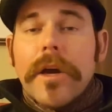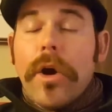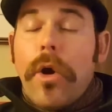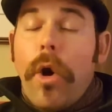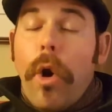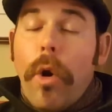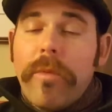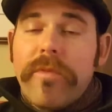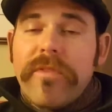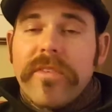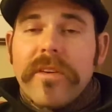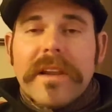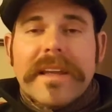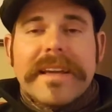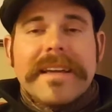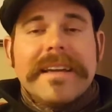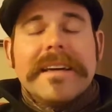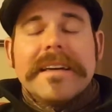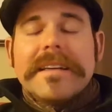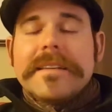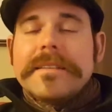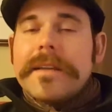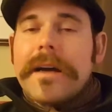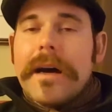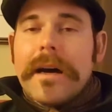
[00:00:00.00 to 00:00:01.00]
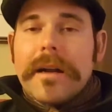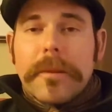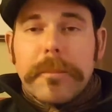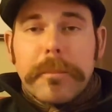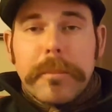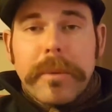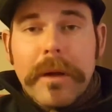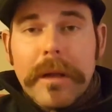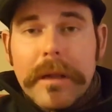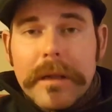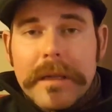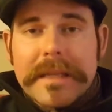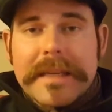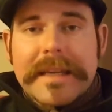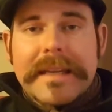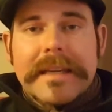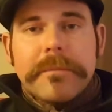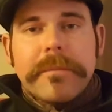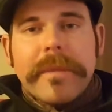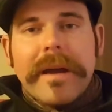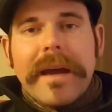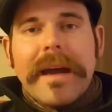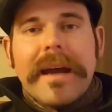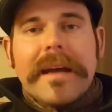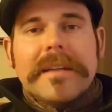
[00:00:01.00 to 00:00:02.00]
hopefully not a pulling
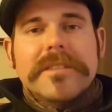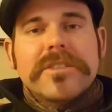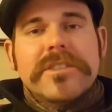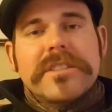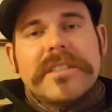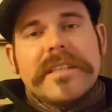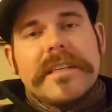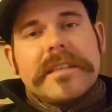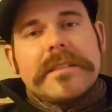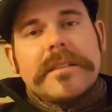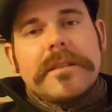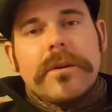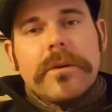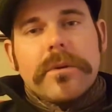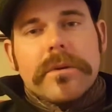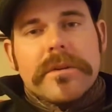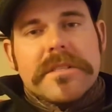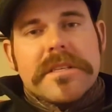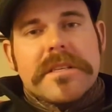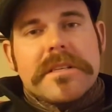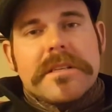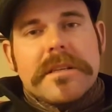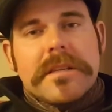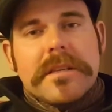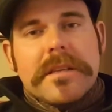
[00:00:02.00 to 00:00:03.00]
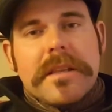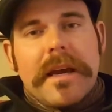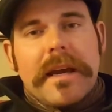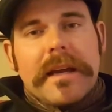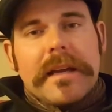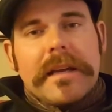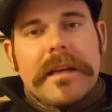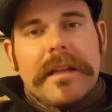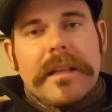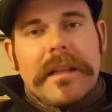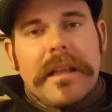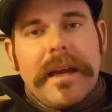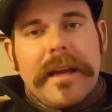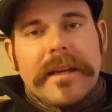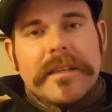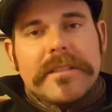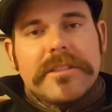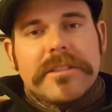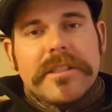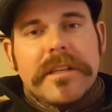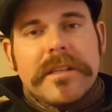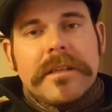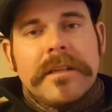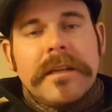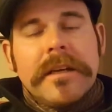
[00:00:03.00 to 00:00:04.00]
match to get the horse into that
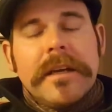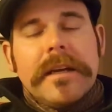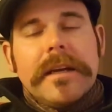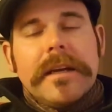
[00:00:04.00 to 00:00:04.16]
collection.